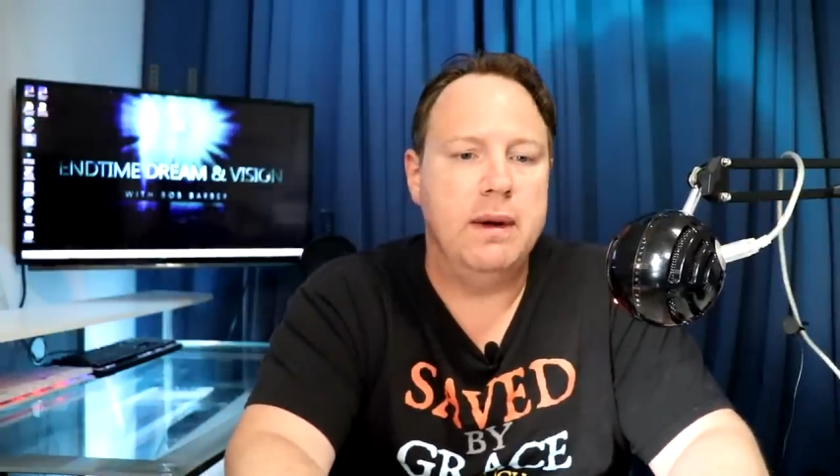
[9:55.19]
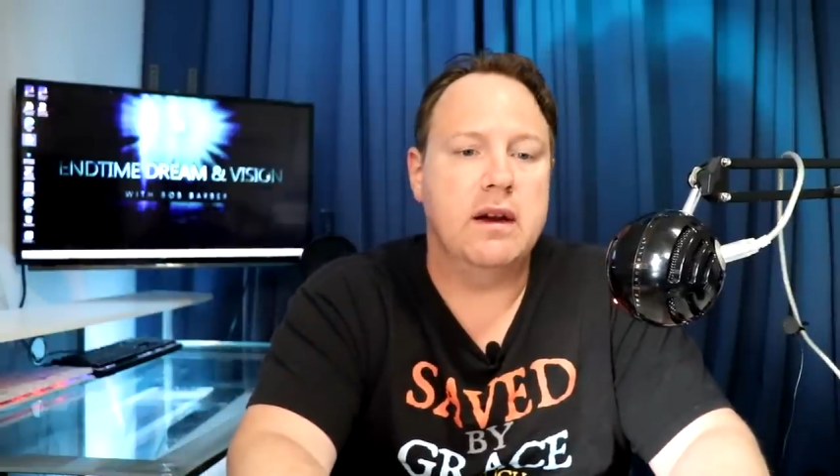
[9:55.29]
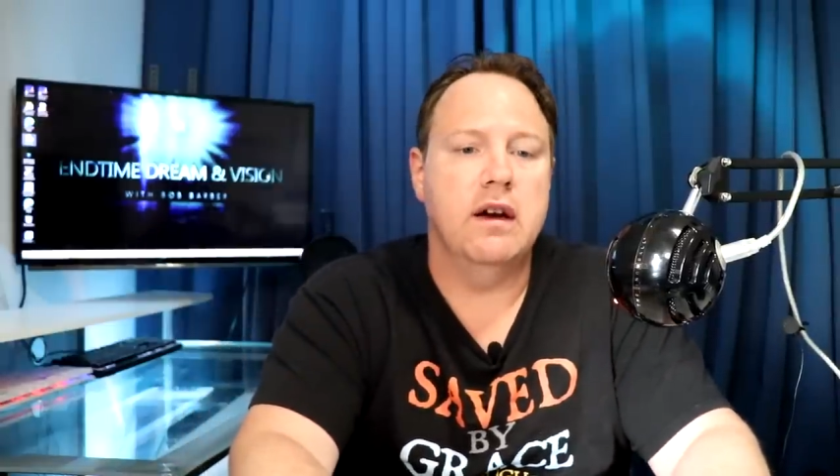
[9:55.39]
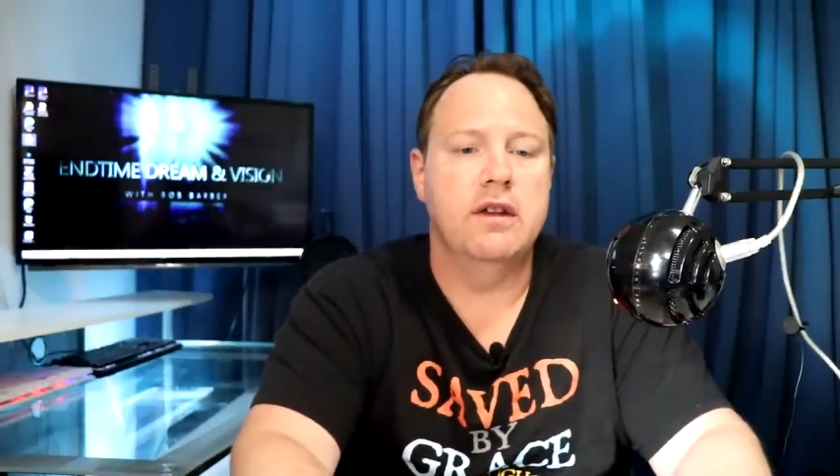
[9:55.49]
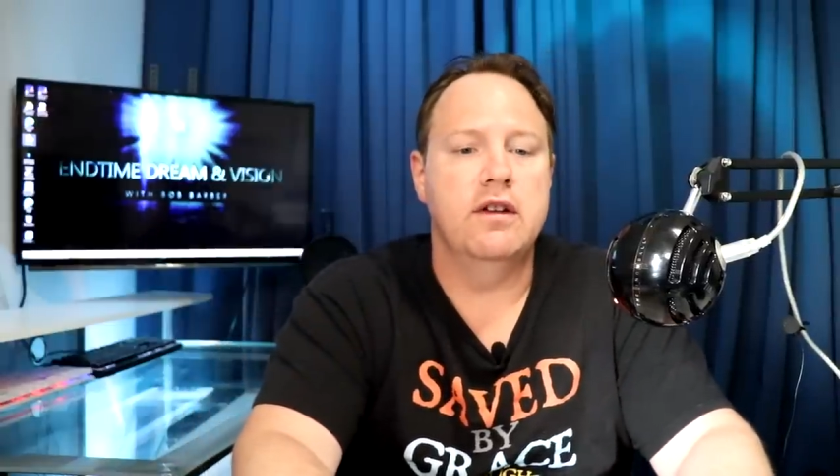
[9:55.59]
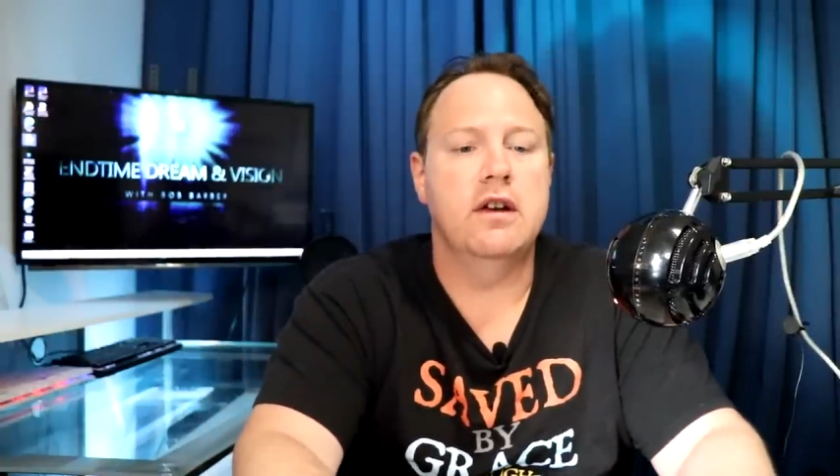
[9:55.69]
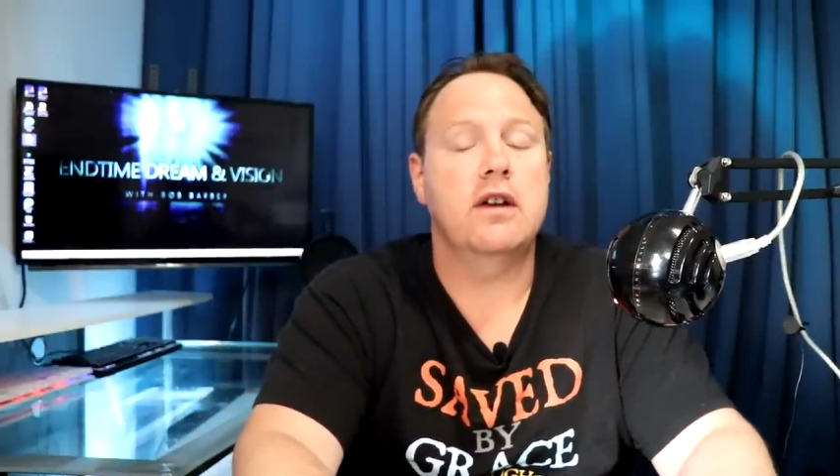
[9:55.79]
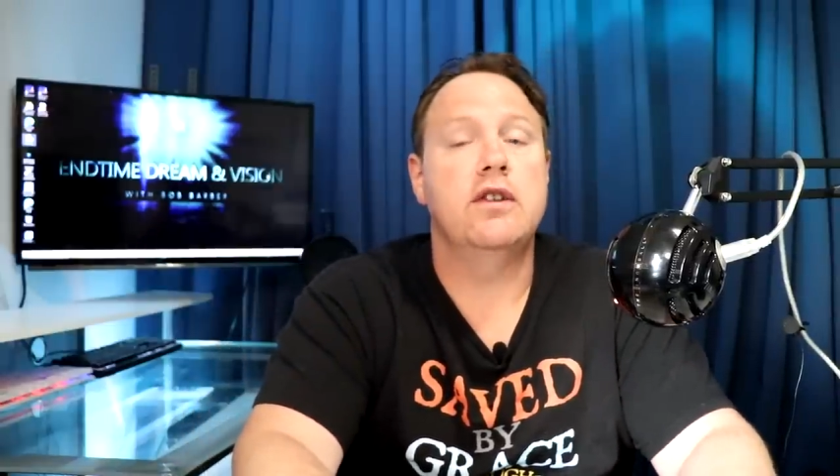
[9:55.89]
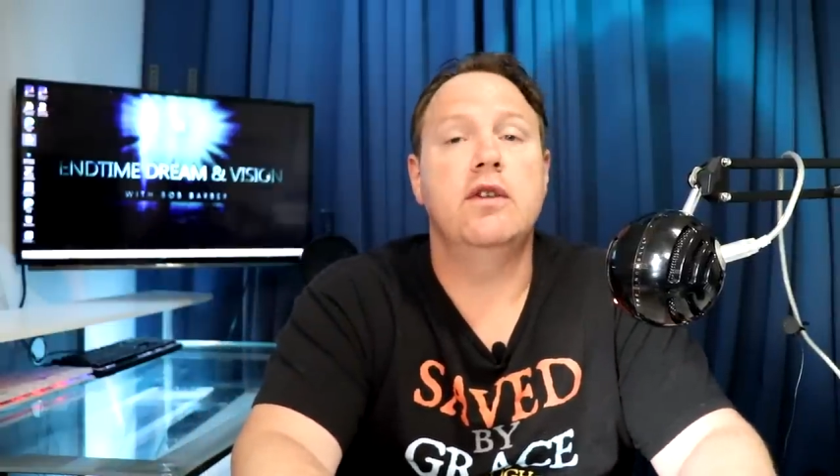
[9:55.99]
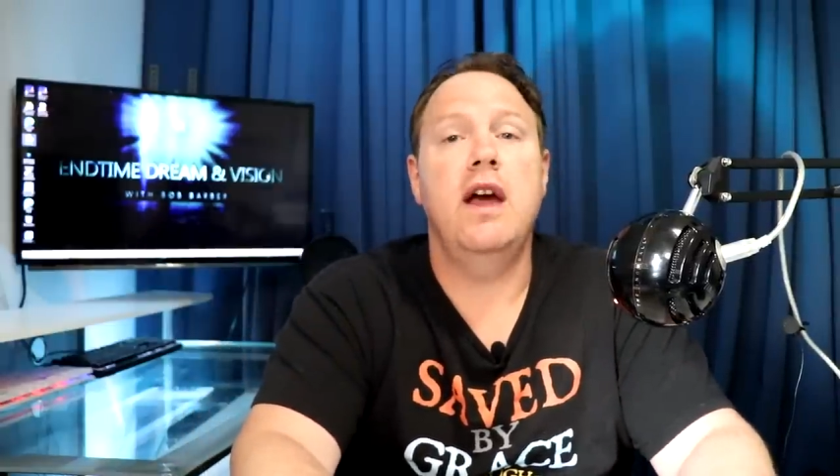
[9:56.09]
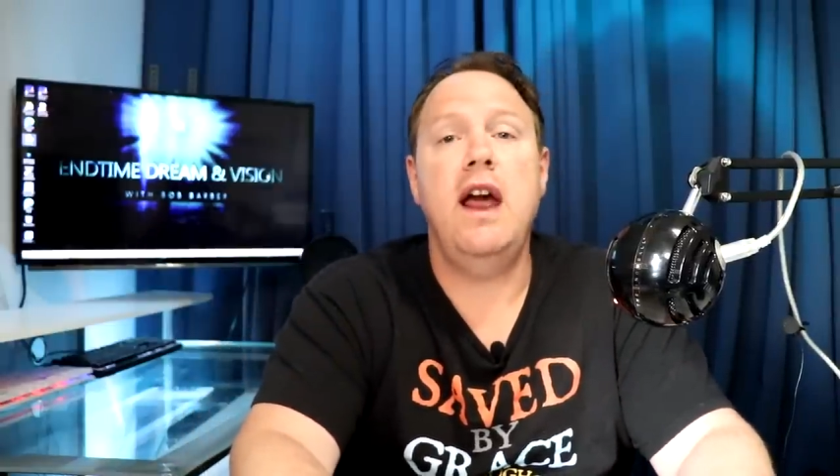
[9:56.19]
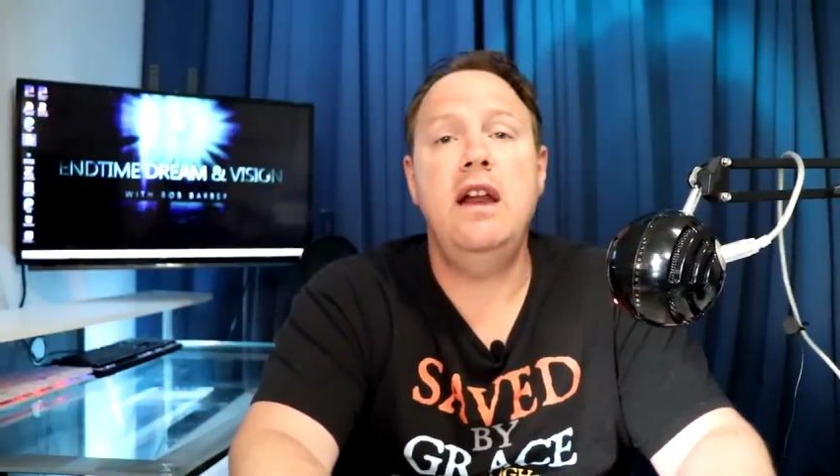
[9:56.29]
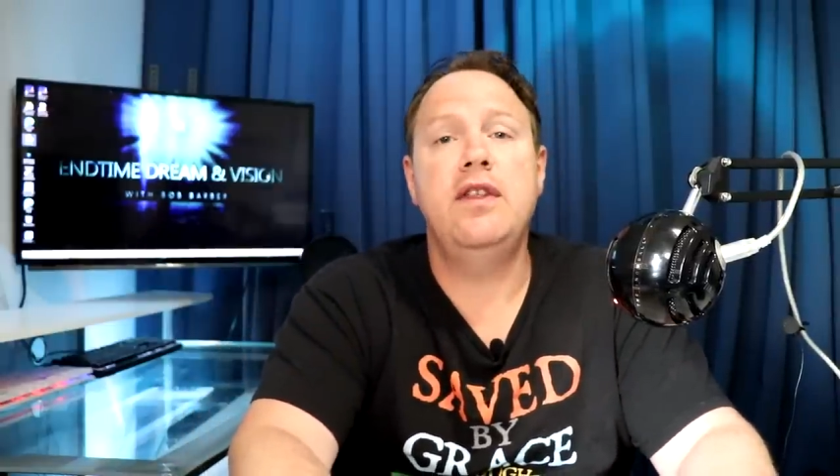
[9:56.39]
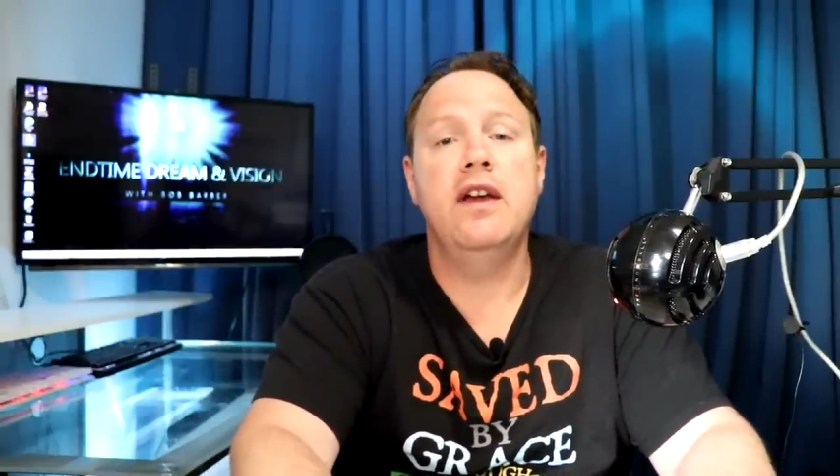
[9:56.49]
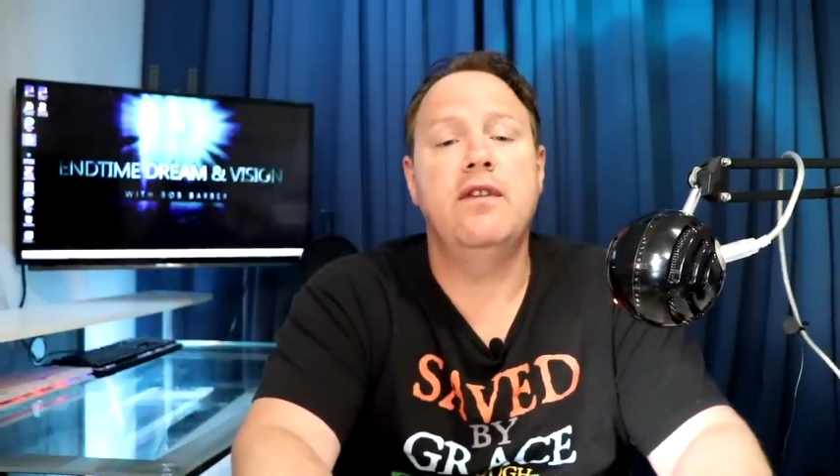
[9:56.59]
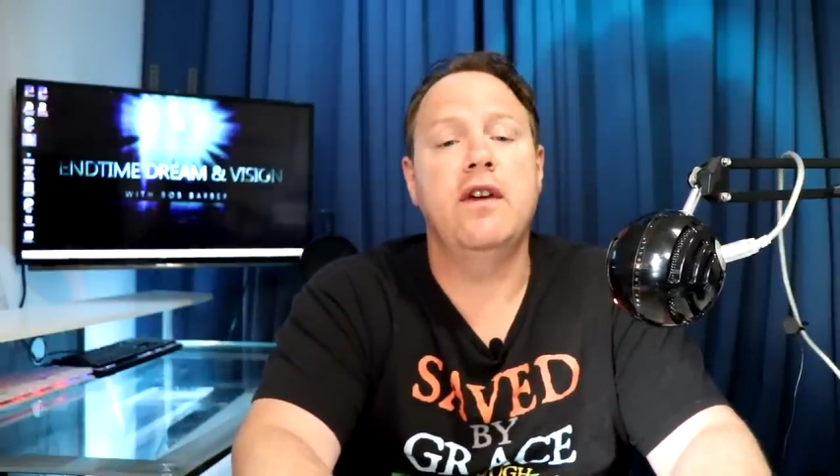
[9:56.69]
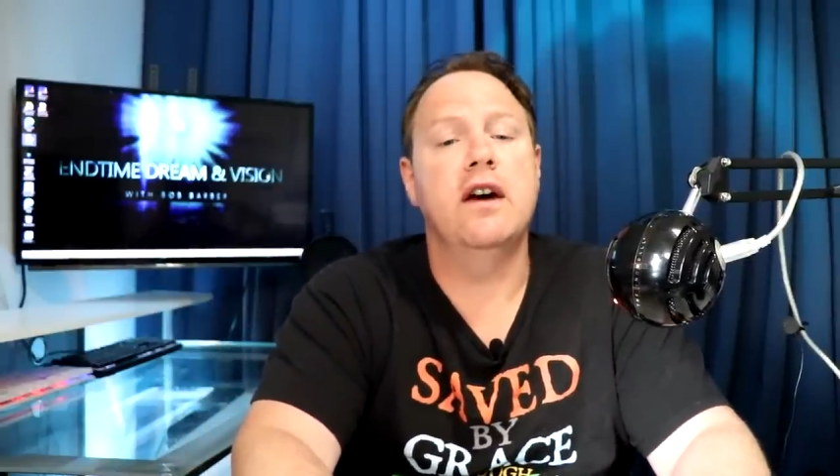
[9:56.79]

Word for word: because they're not going to do anything for